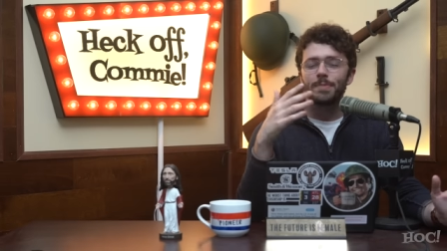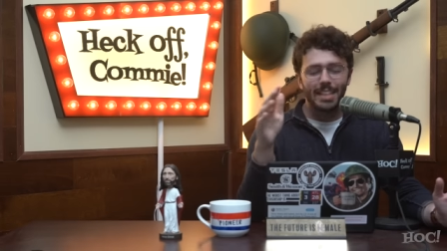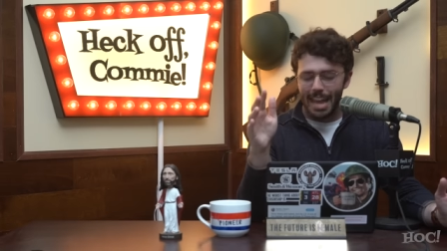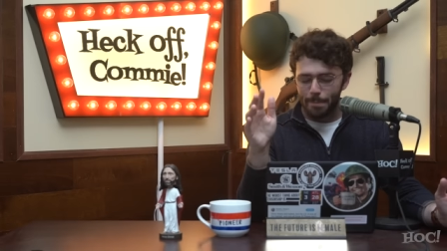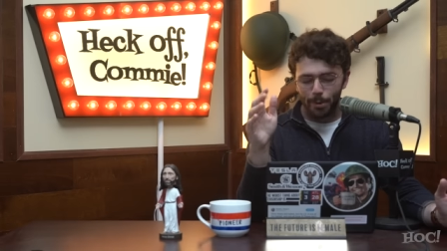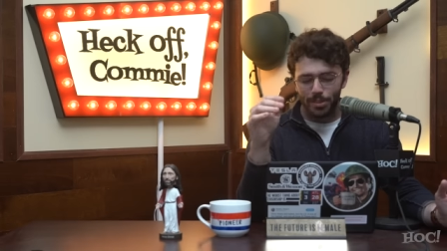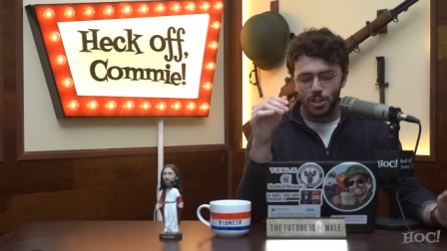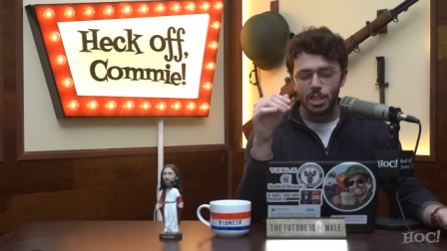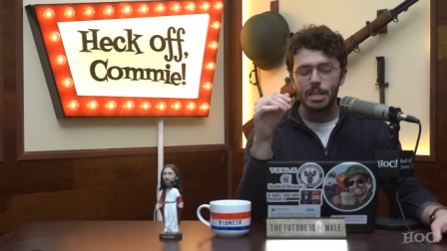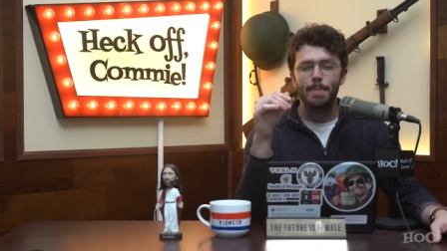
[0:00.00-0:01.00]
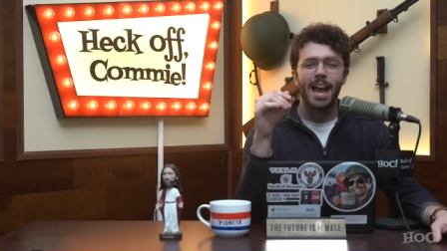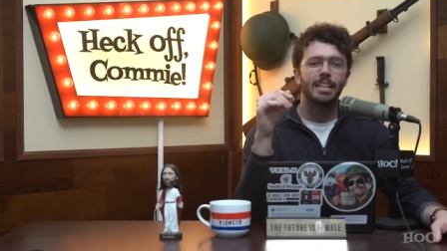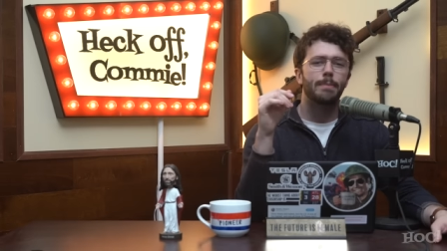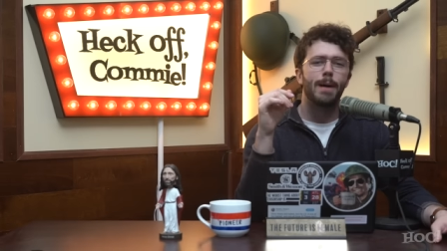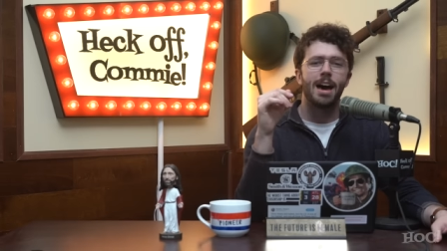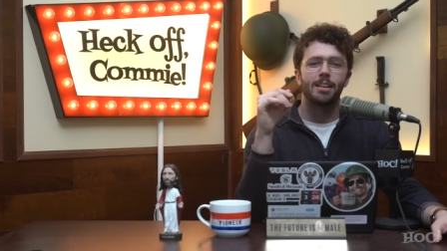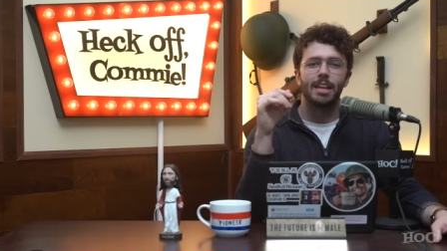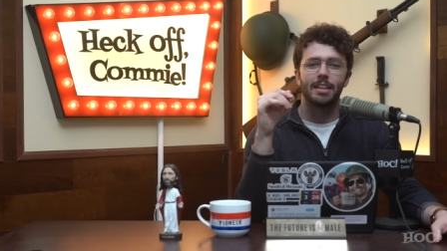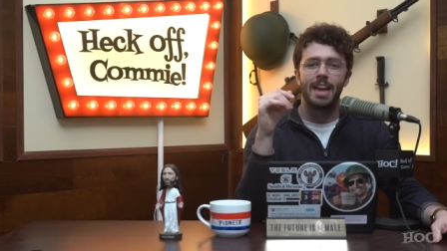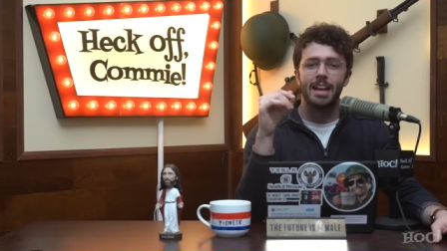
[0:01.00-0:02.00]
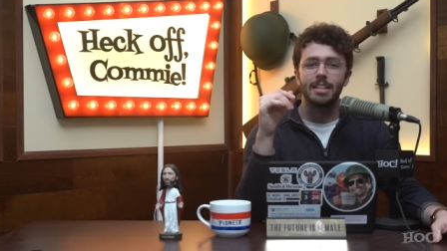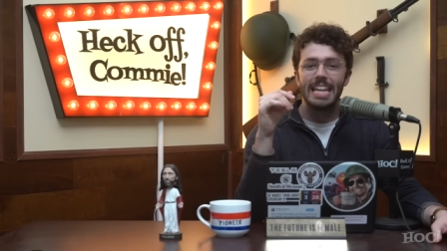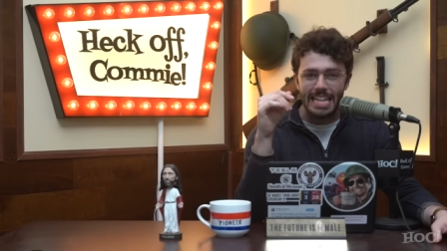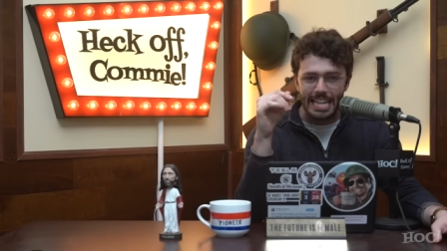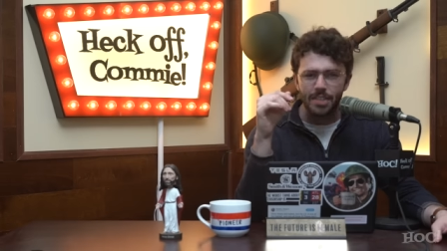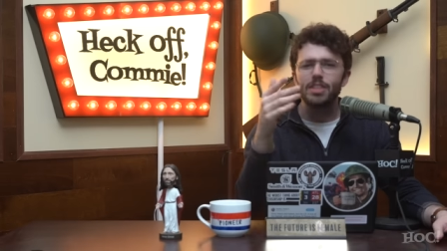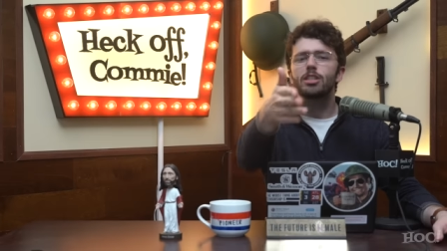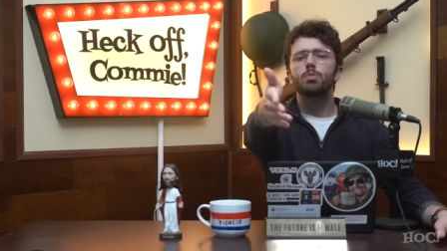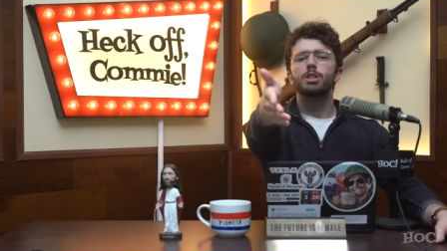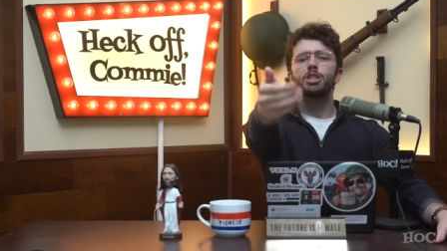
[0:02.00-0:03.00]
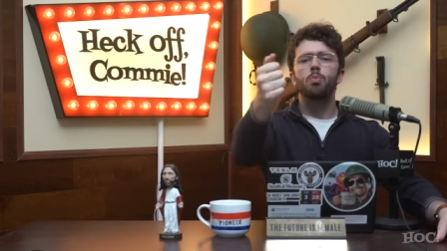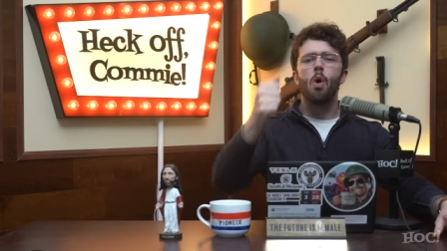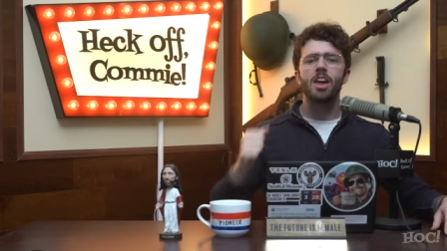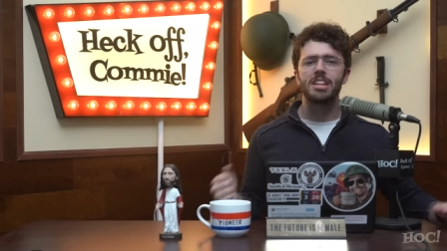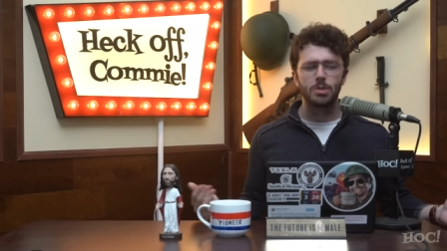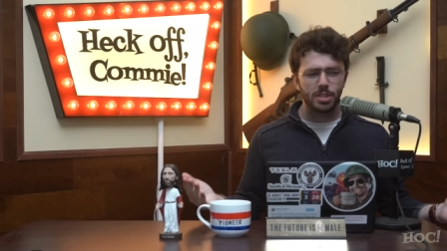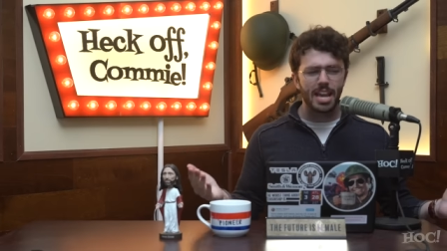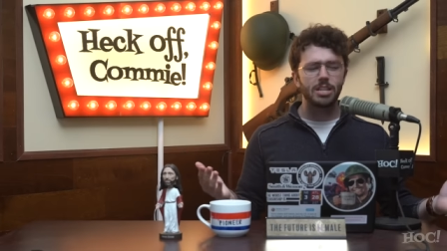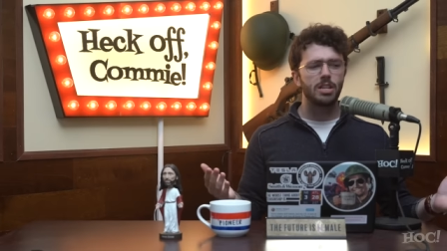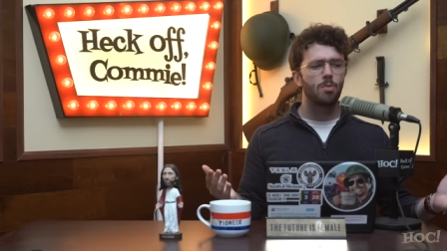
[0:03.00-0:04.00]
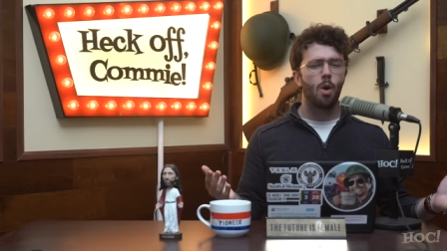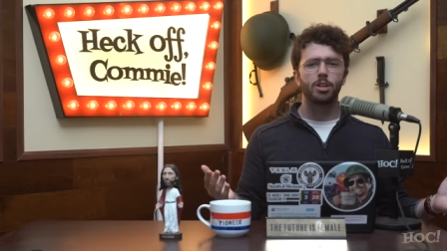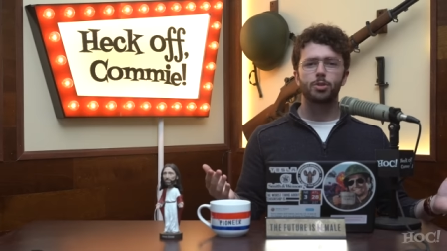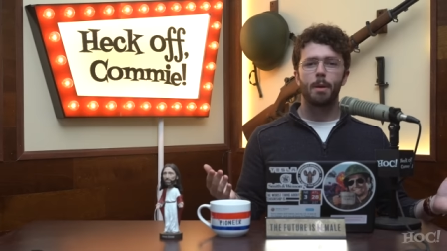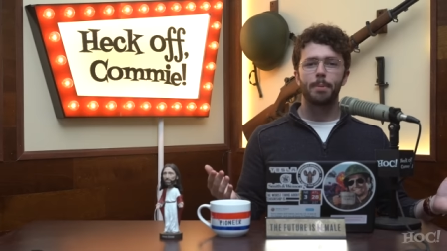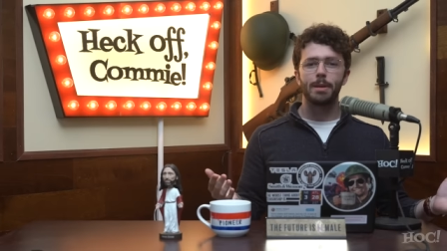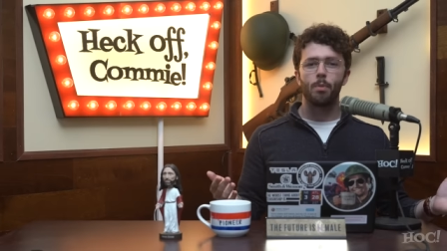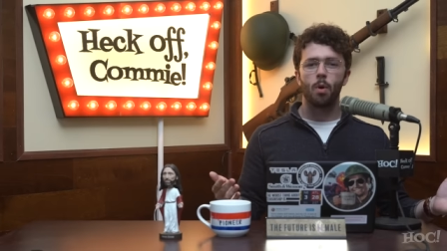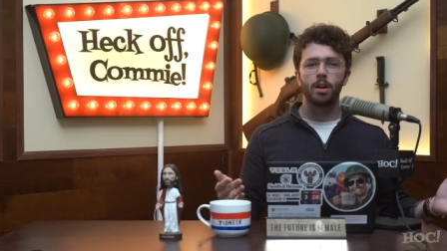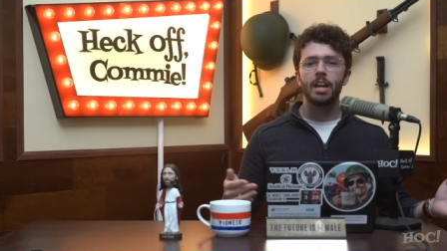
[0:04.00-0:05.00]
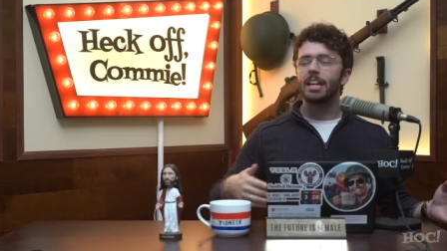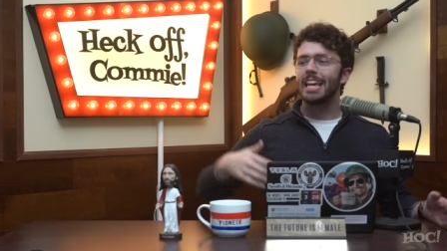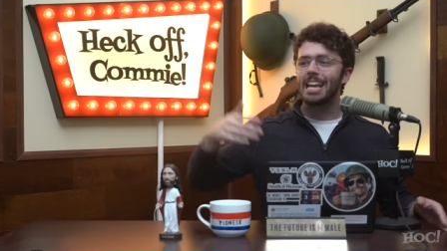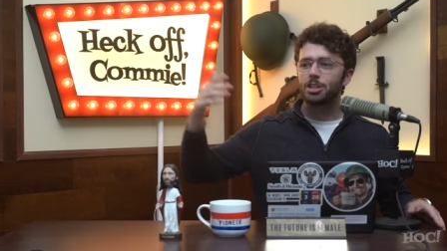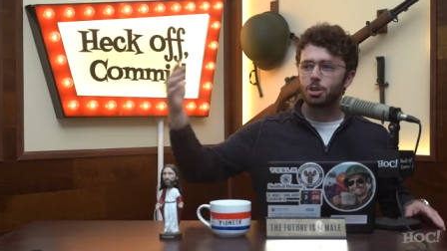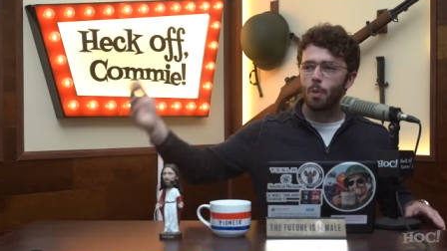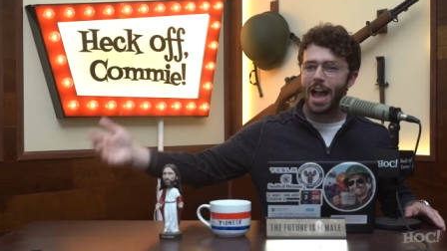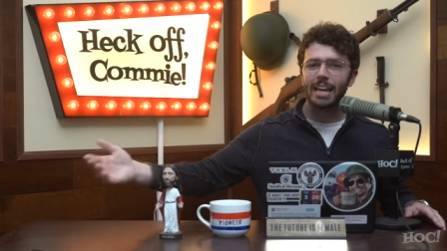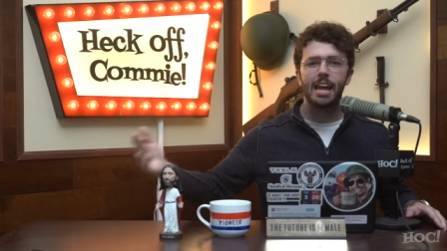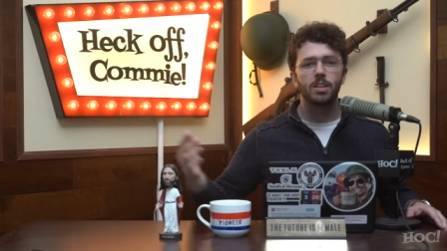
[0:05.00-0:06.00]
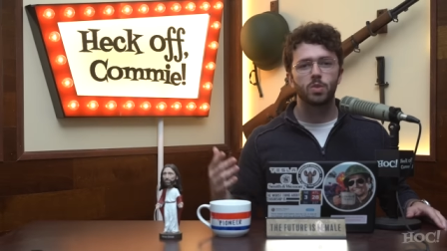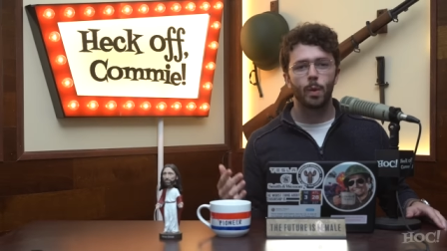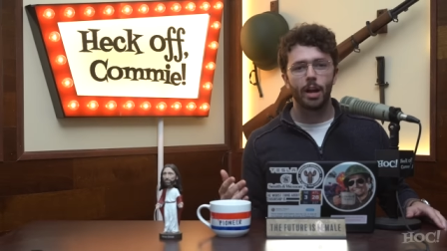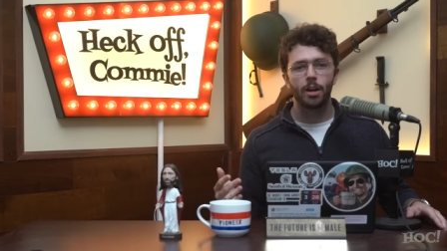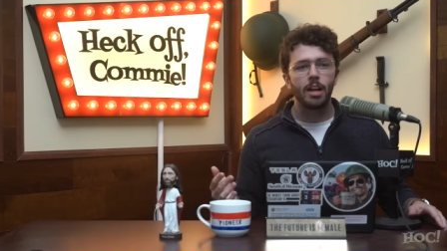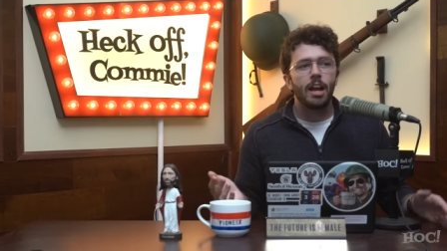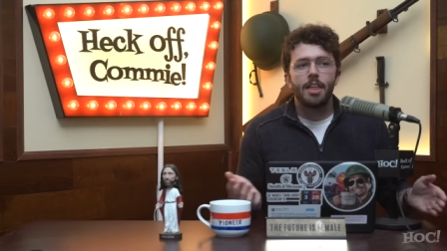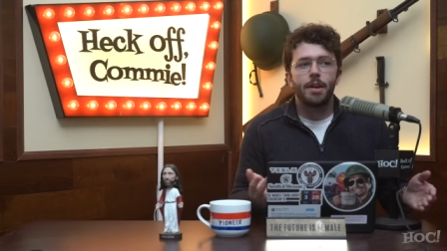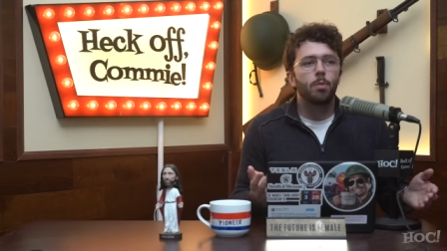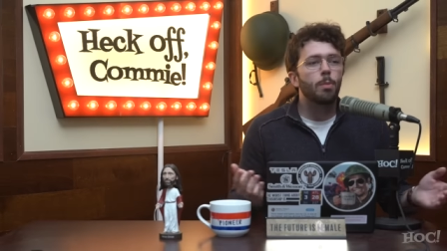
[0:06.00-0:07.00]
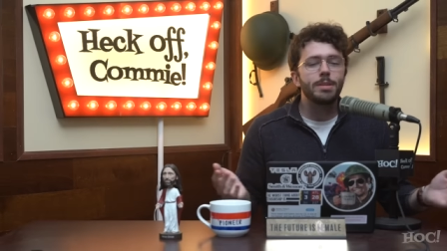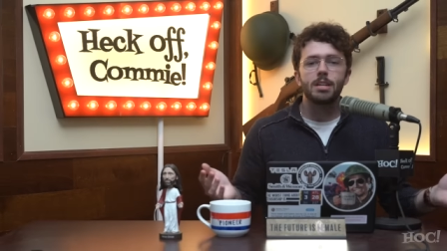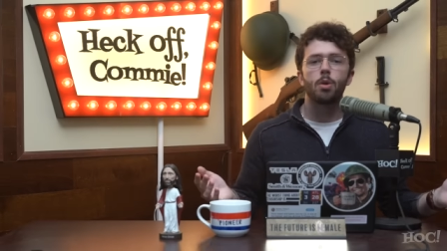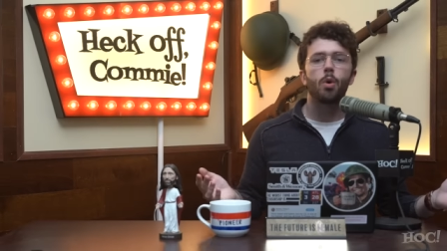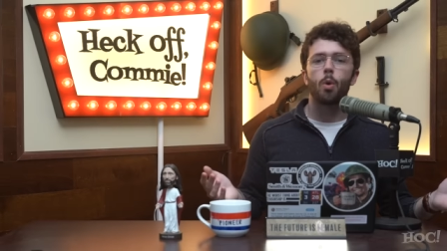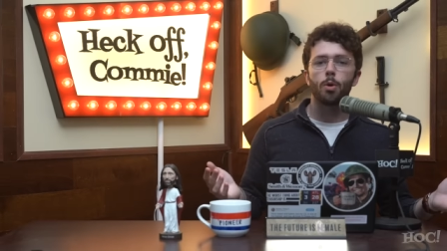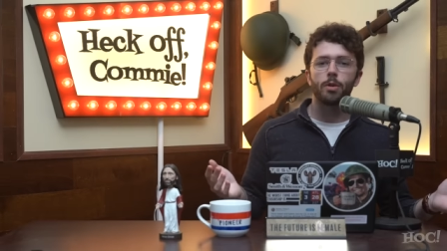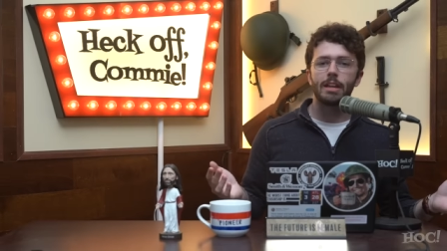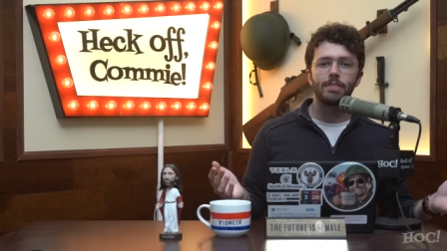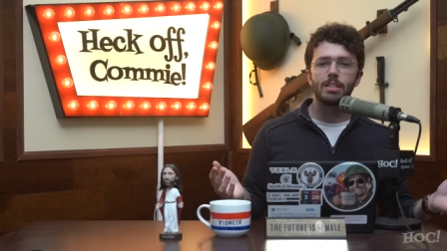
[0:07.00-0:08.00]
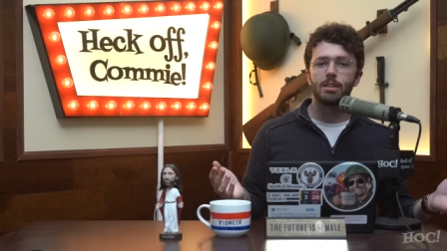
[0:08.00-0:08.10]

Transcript: You can't put the genie back in the bottle like that, idiot. This is what you wanted. You said you didn't want Trump anymore. You hitched your wagon elsewhere. There will be no quarter given to